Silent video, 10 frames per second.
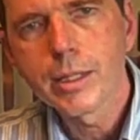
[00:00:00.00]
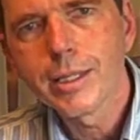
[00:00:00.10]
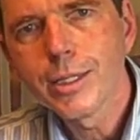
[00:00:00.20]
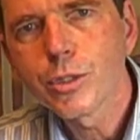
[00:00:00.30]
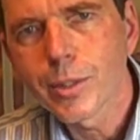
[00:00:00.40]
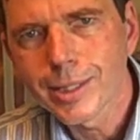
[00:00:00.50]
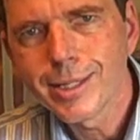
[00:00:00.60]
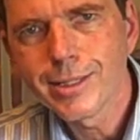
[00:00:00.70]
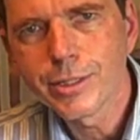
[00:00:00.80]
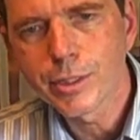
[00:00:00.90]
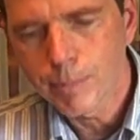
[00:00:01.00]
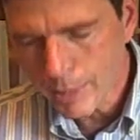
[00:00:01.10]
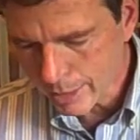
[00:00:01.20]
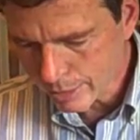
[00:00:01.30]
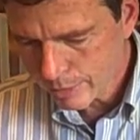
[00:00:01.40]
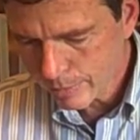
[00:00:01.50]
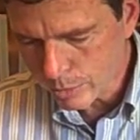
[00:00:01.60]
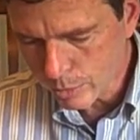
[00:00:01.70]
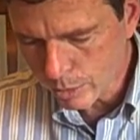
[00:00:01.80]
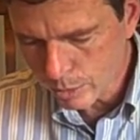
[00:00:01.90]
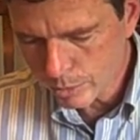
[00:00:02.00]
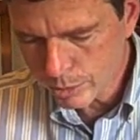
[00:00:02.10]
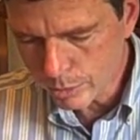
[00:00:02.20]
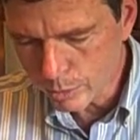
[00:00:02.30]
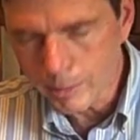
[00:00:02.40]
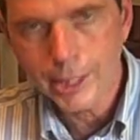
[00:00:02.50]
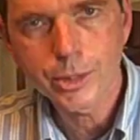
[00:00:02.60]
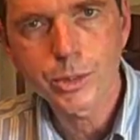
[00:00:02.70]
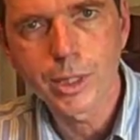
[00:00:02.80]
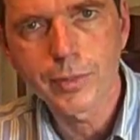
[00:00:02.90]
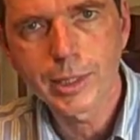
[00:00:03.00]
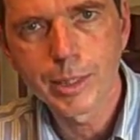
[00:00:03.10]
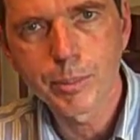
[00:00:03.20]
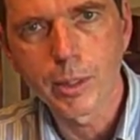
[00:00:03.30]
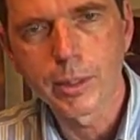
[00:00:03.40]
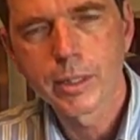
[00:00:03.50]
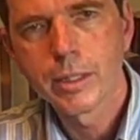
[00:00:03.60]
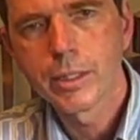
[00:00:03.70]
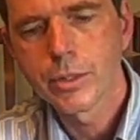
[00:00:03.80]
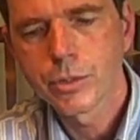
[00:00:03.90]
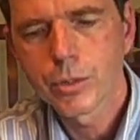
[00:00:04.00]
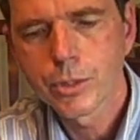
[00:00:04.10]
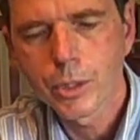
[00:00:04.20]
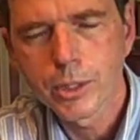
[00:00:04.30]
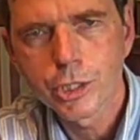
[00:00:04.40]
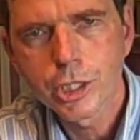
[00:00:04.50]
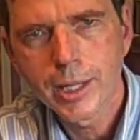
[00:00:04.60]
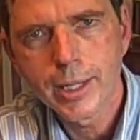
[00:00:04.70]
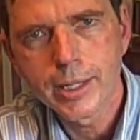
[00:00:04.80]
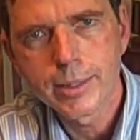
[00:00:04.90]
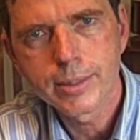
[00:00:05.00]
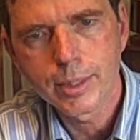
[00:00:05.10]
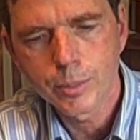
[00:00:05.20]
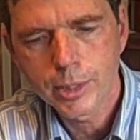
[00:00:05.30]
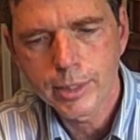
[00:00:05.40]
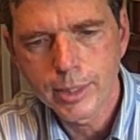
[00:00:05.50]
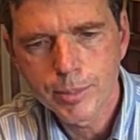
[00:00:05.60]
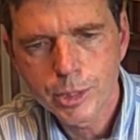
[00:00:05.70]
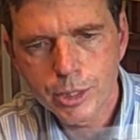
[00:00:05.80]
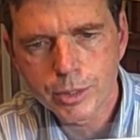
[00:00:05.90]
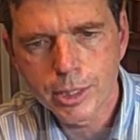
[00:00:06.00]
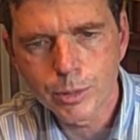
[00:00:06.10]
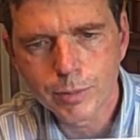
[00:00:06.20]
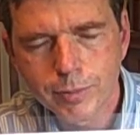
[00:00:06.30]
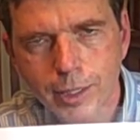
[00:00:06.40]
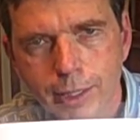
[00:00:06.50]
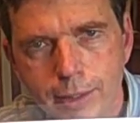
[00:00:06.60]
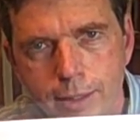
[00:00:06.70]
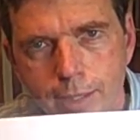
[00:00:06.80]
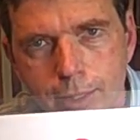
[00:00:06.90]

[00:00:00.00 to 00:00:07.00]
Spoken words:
These are easy to make. You go to Microsoft Clip Art, search on chains, and one of the images that you'll find